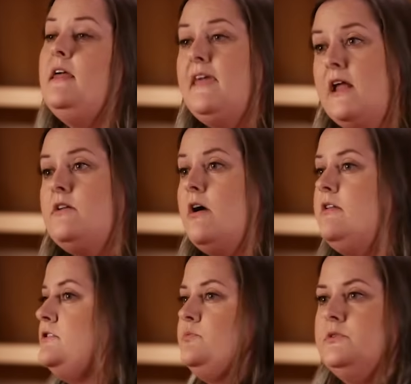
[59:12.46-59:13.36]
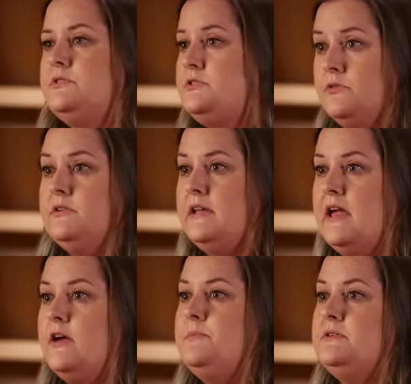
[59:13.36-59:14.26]
That knowledge will certainly
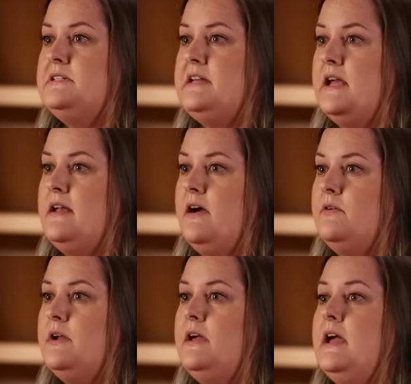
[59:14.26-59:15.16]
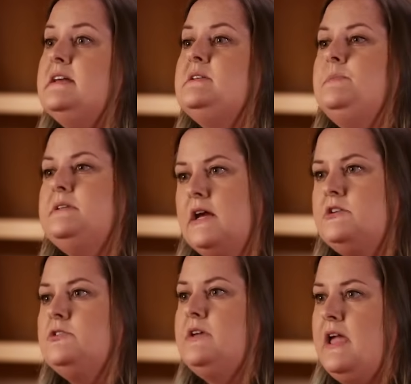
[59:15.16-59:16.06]
help you stand out as a
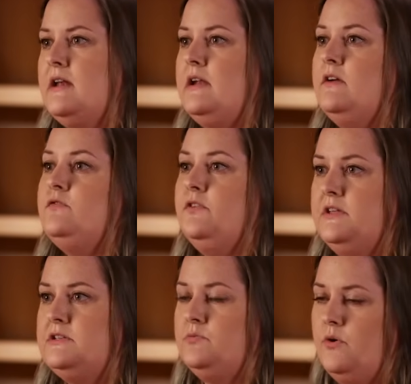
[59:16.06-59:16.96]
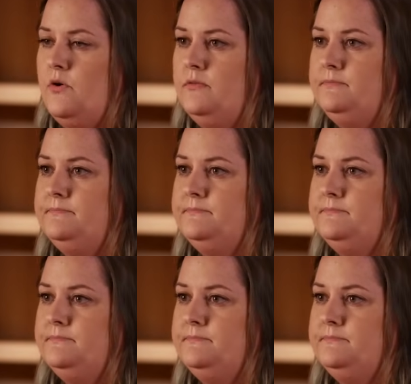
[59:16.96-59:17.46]
potential candidate for this role.